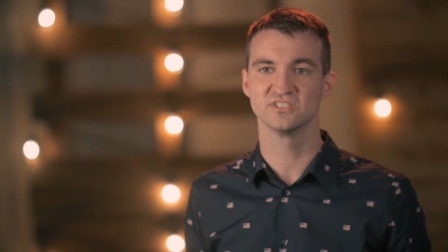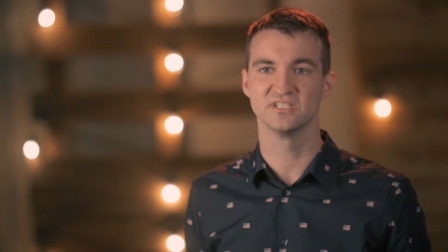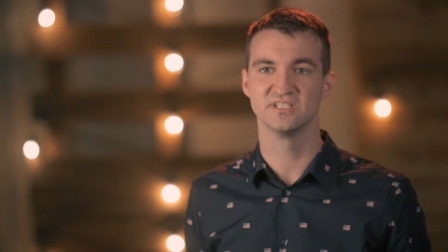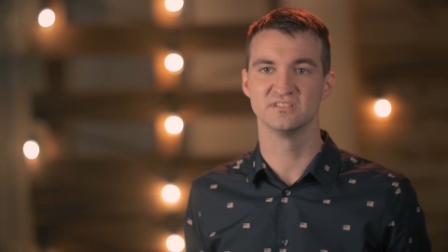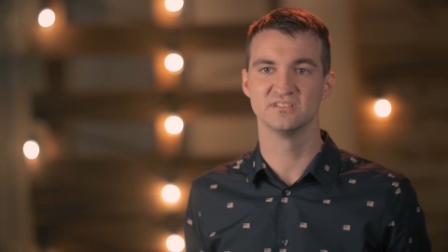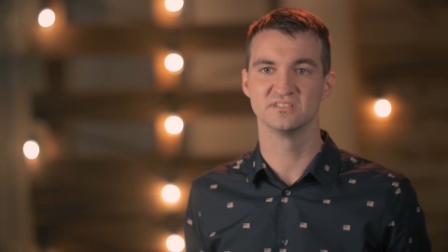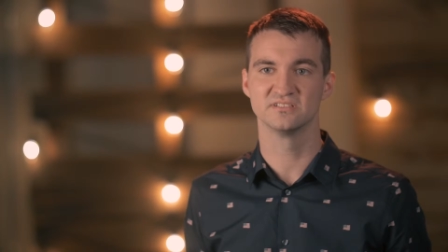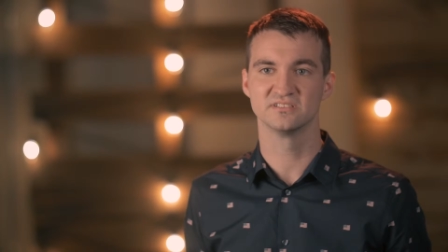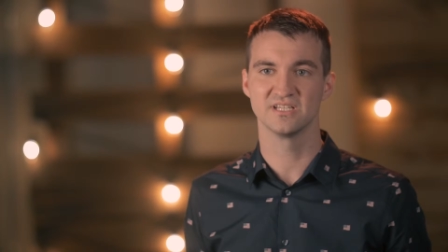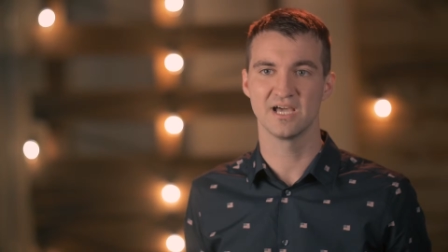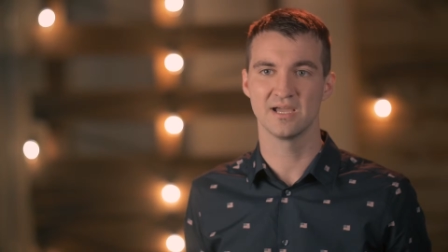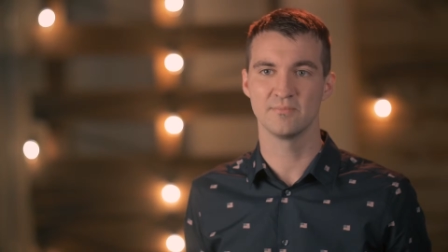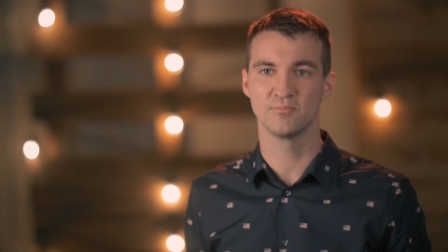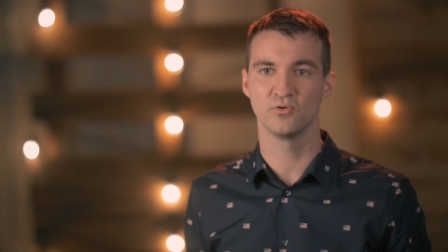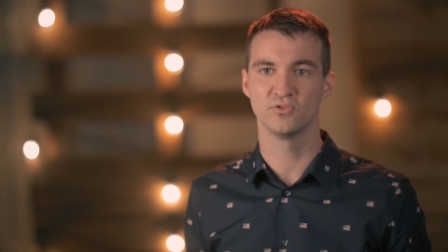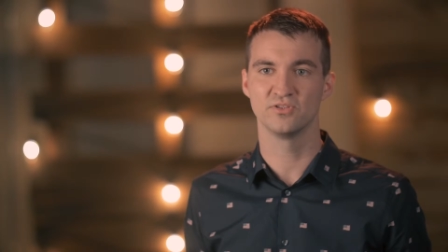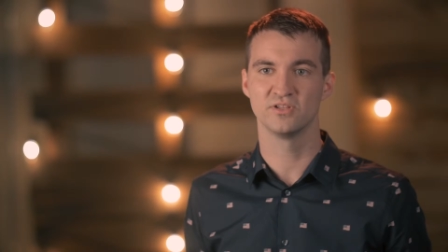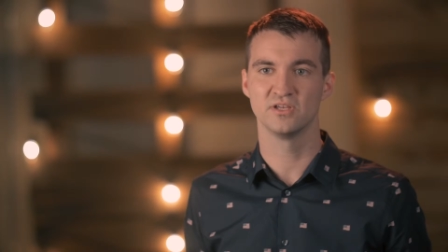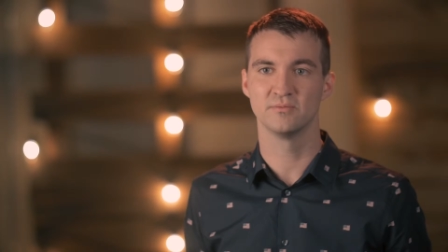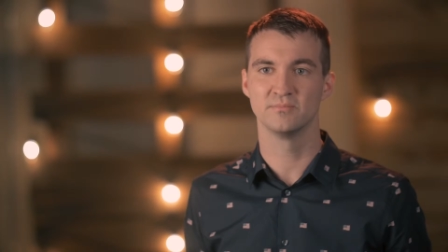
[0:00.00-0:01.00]
and
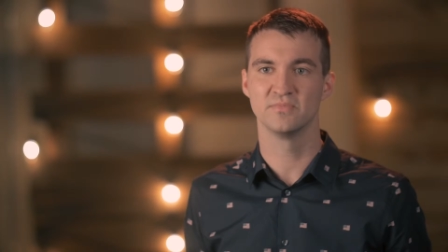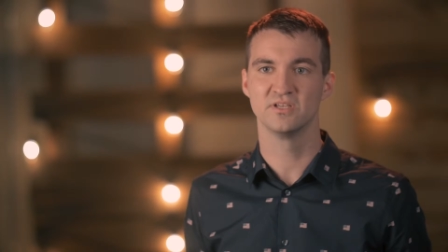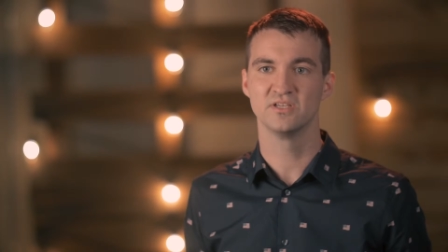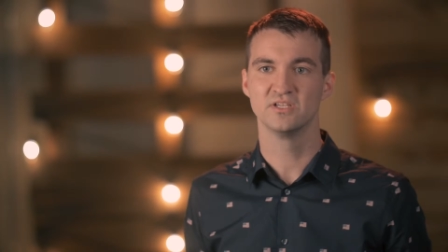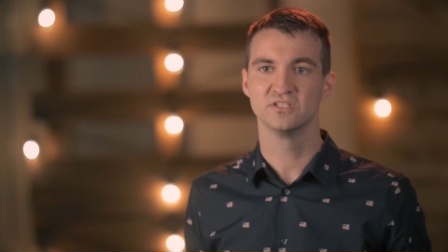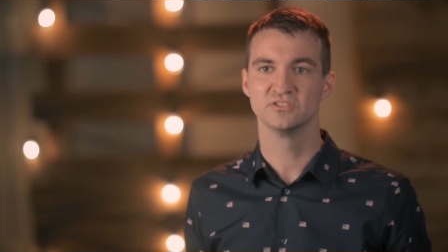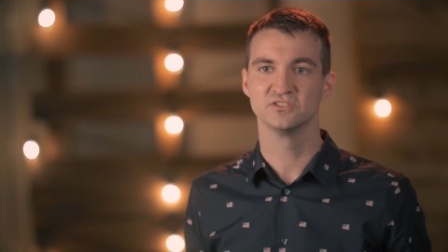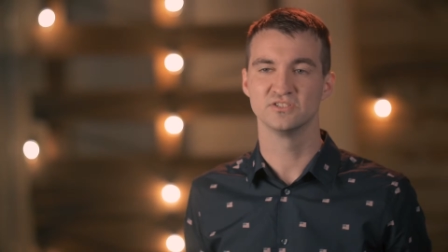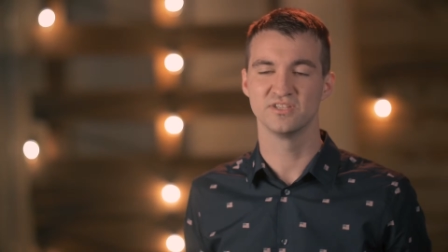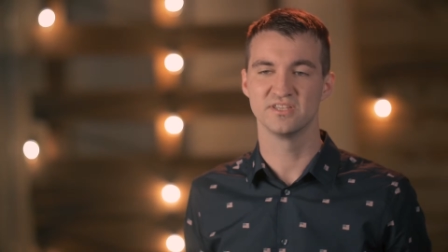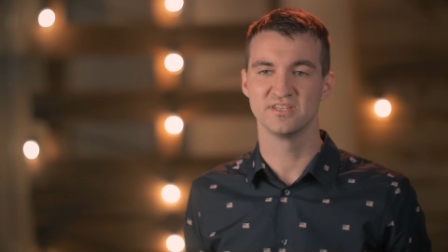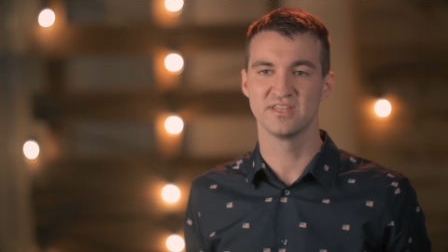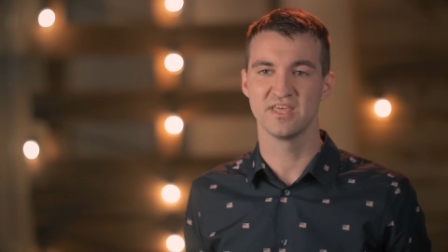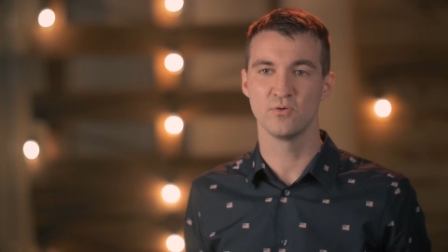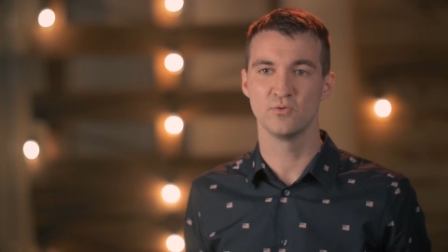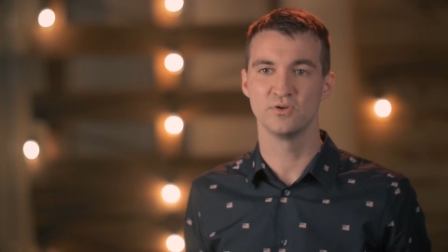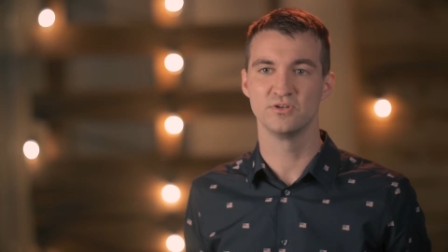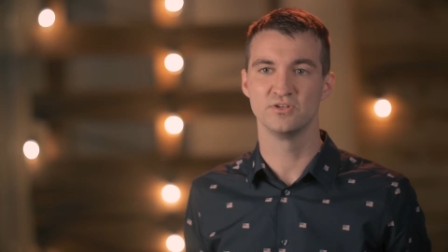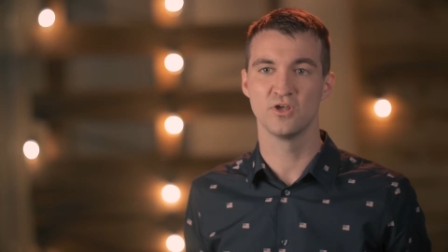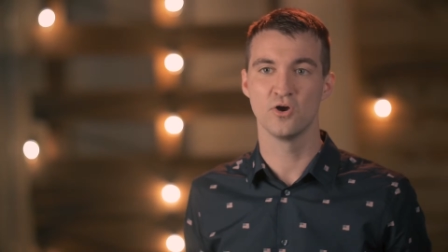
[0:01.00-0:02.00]
disciple them so that they
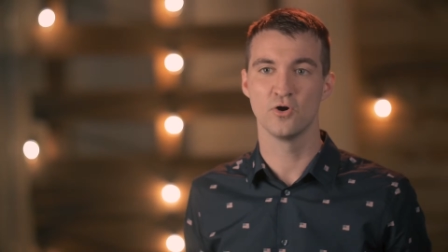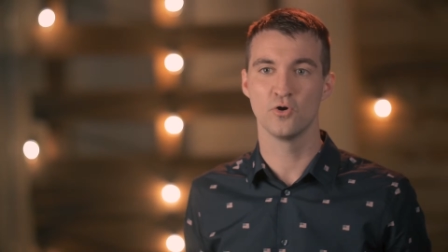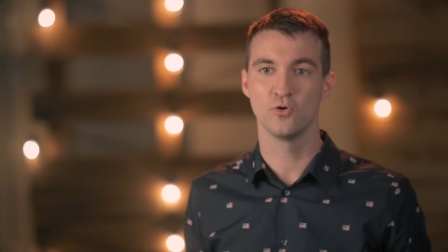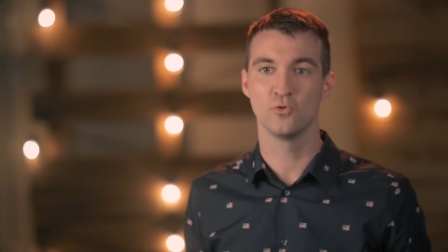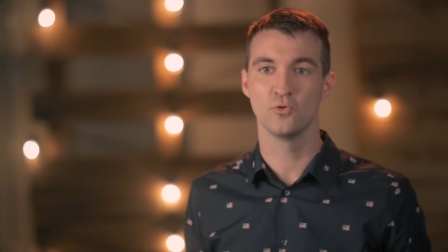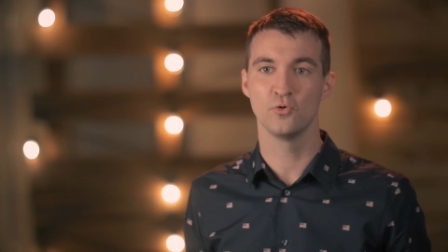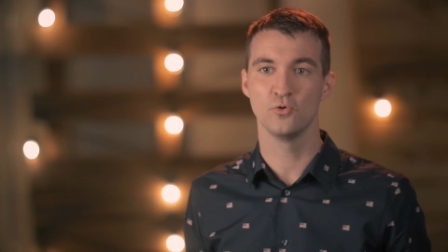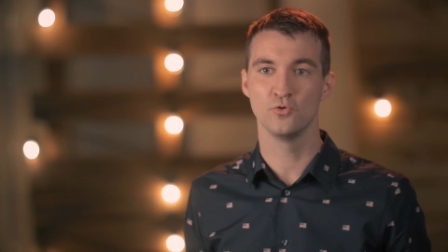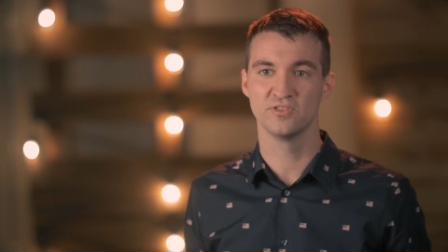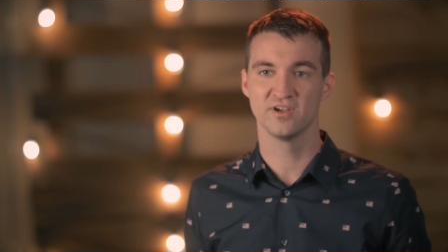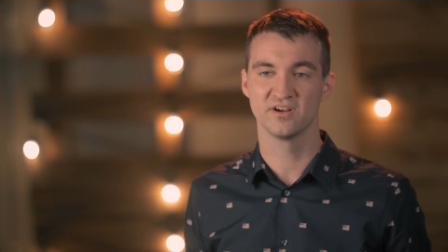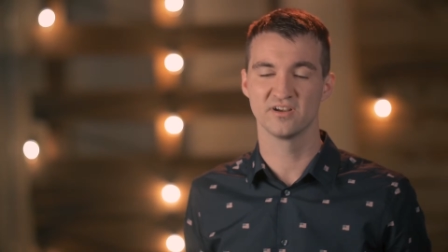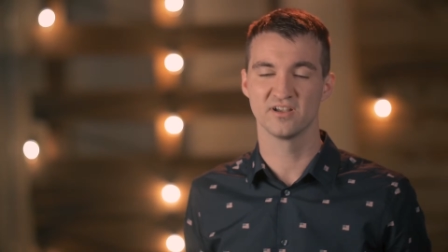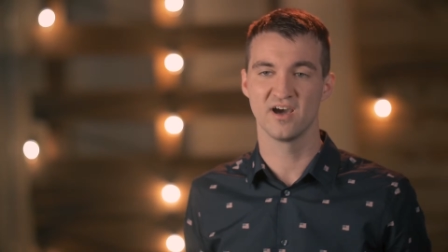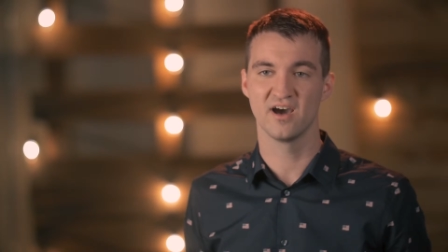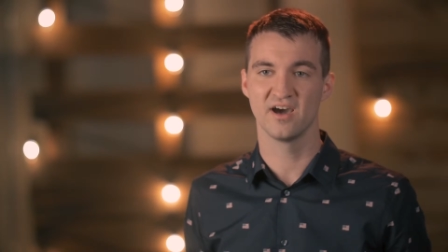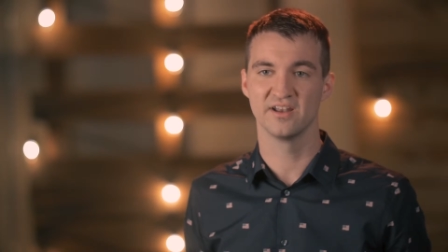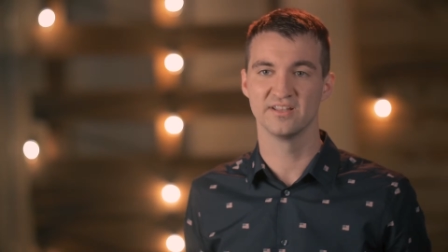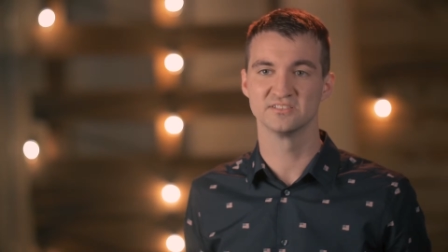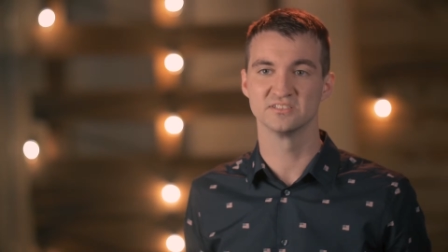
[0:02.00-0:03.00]
would know who their
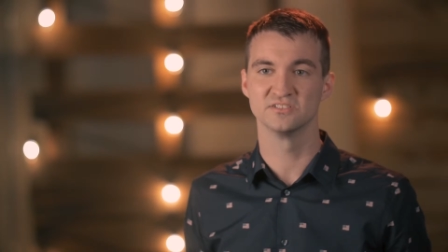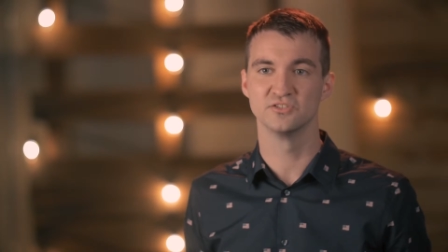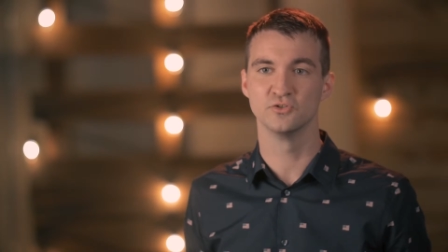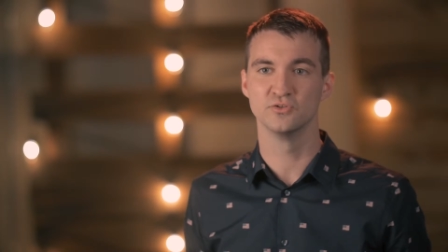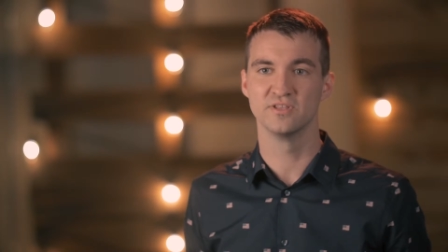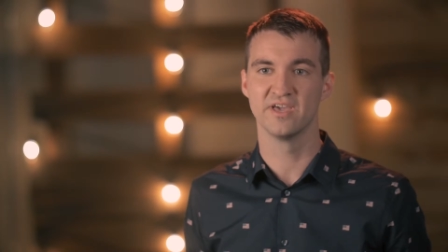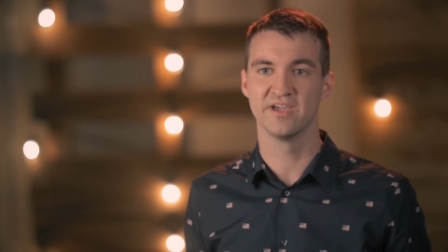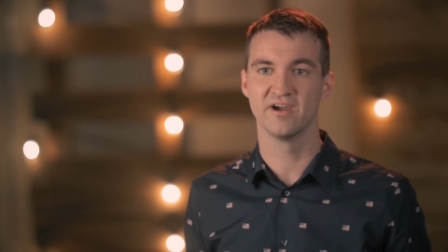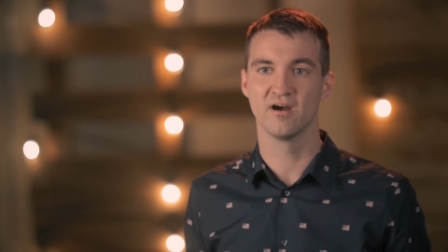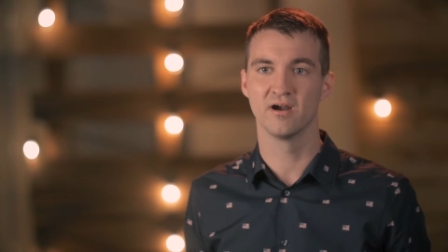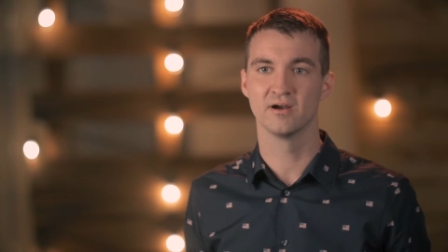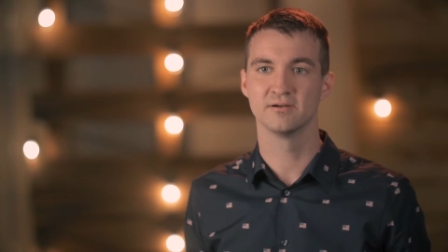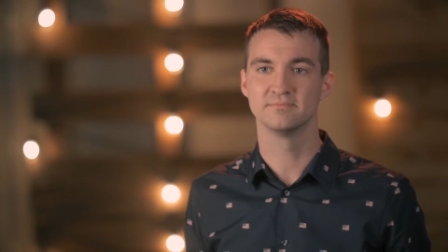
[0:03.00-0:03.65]
God is and who they are.